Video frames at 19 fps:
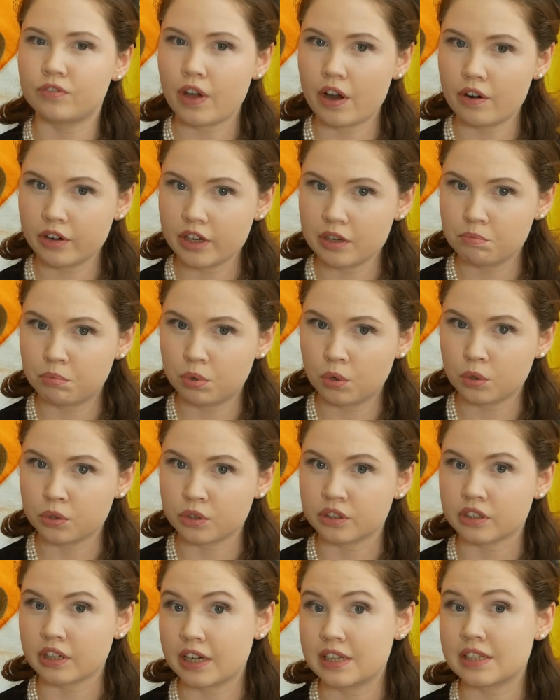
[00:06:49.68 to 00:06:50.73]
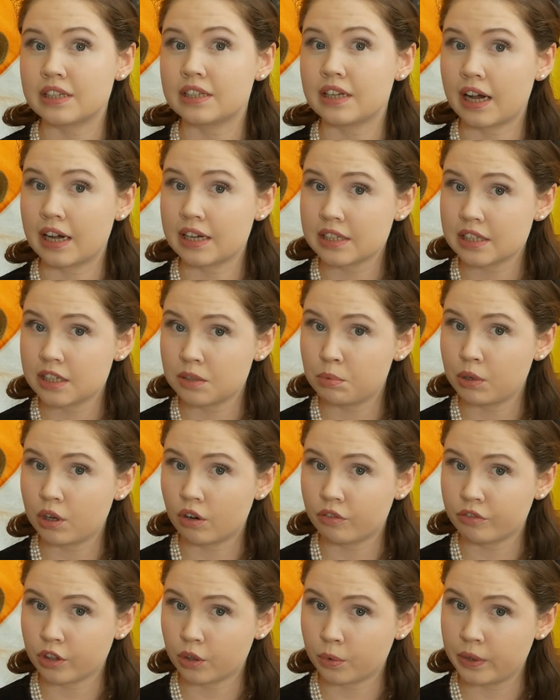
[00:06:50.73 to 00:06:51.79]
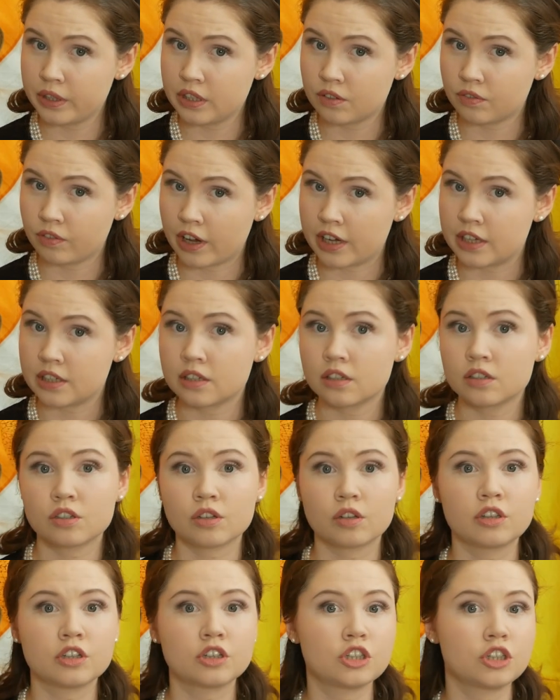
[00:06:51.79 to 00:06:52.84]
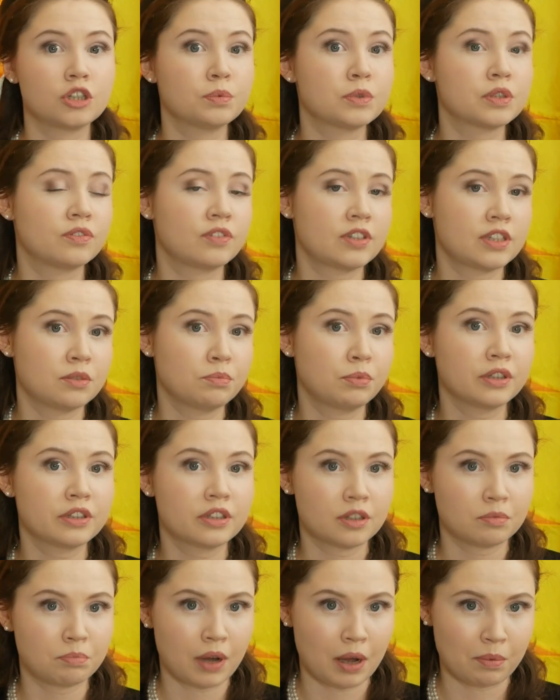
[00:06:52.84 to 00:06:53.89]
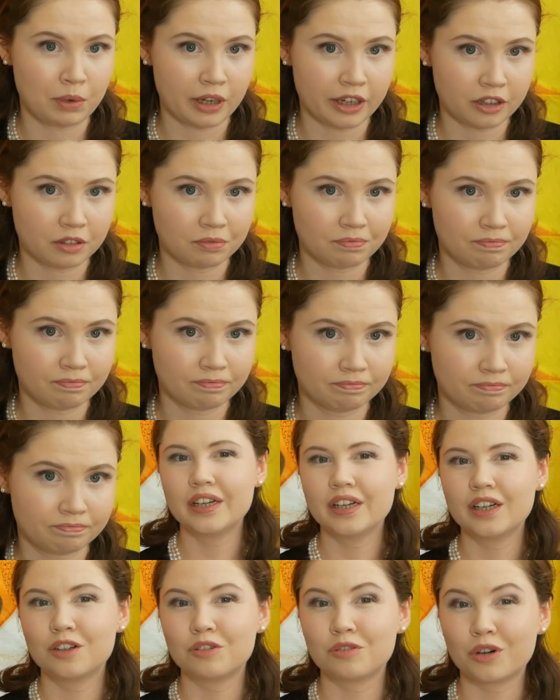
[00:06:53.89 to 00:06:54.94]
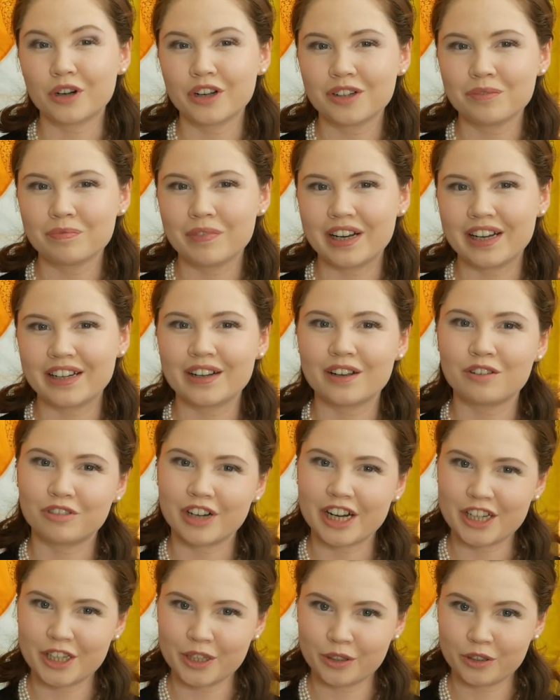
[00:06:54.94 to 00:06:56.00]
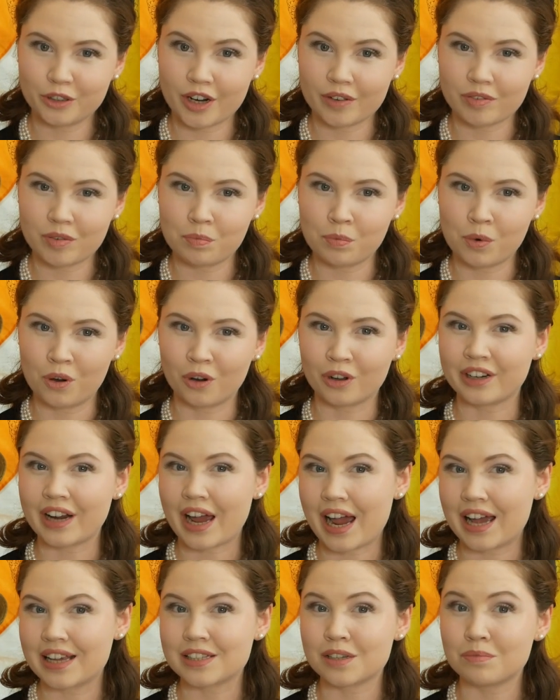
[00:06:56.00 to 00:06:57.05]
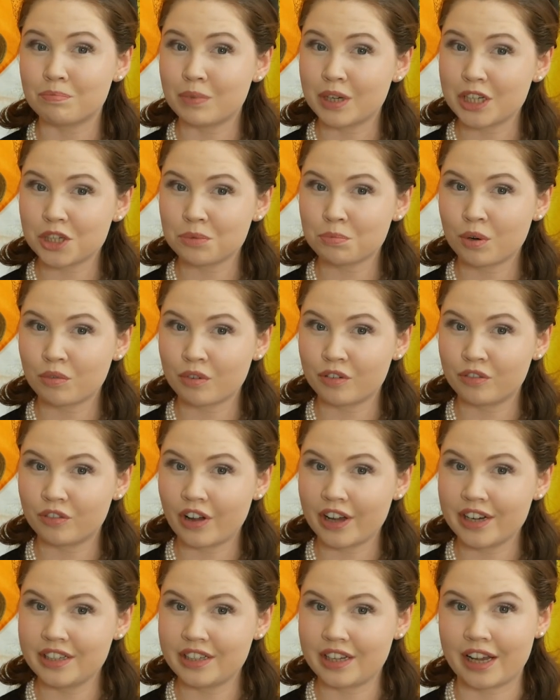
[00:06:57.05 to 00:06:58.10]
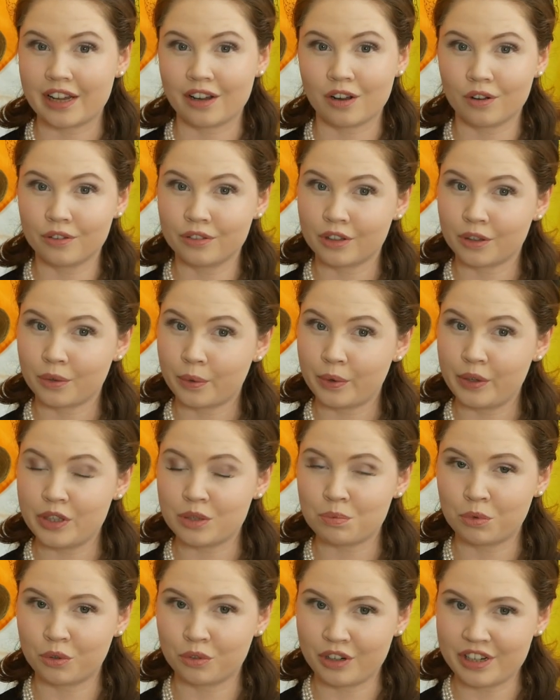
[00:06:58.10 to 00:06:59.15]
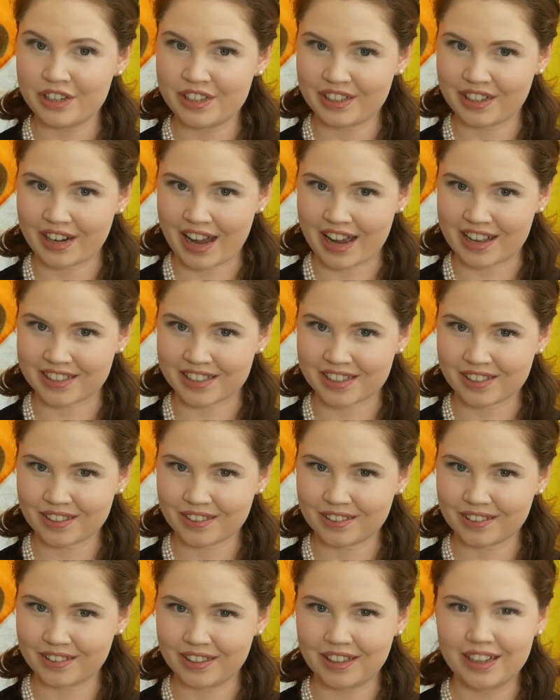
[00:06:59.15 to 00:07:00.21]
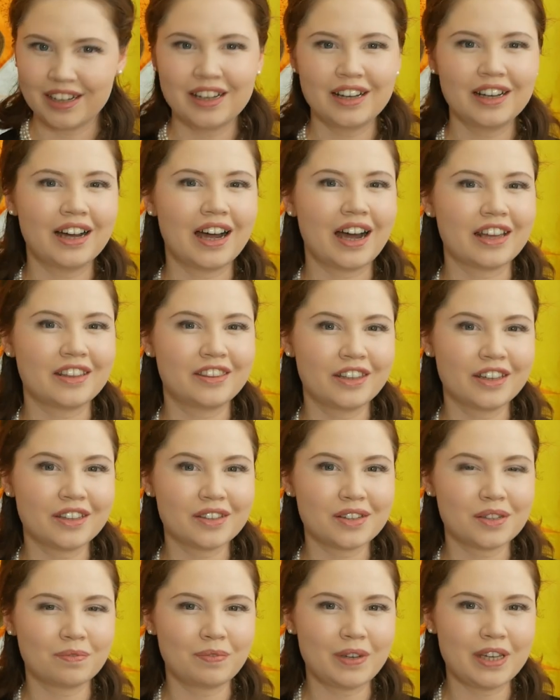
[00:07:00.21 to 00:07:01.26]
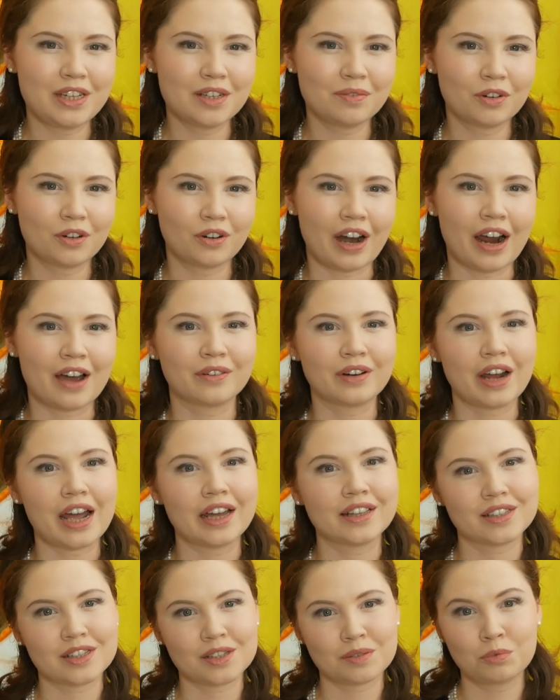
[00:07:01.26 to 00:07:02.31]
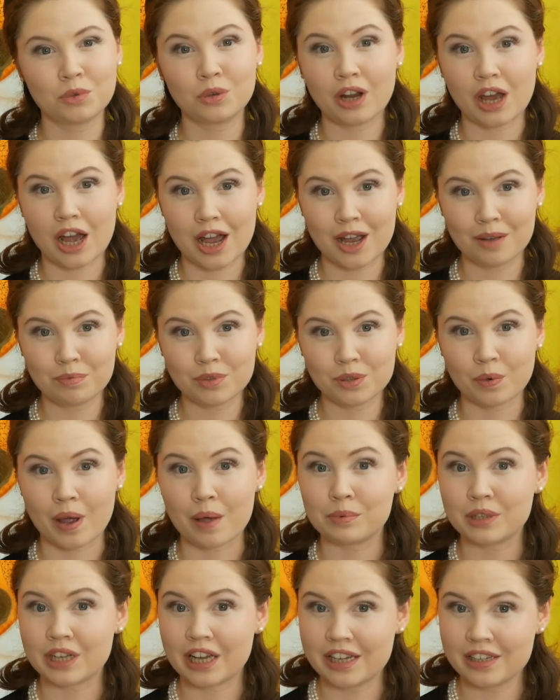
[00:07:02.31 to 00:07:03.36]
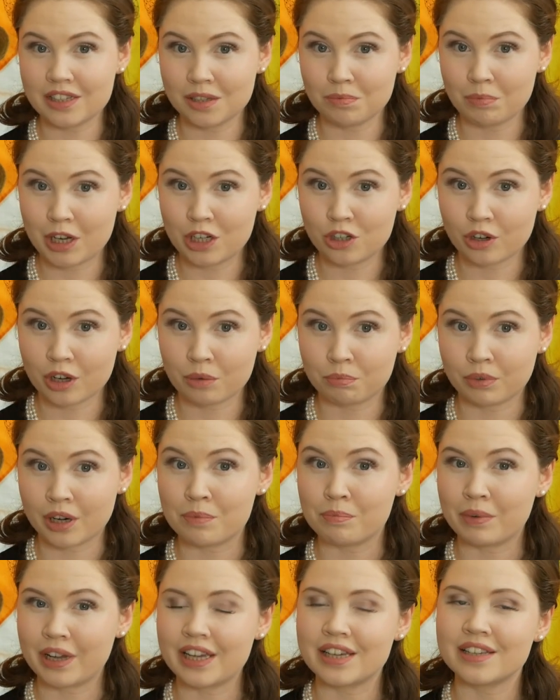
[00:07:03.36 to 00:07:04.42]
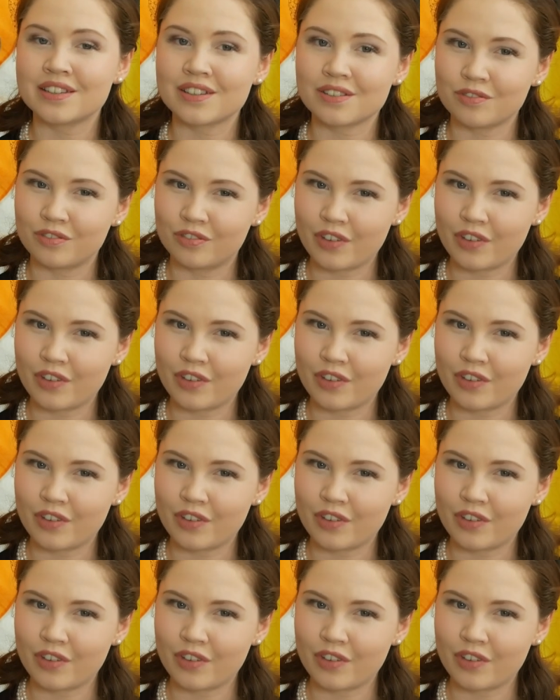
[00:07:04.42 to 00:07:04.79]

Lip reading: very important as it has to be off the Queen's face so that she was visible to the public. Royal milliner Rachel Trevor Morgan has a much more refined take on the Queen's more recent hats. I think this medium crown and smaller upswept asymmetric brim is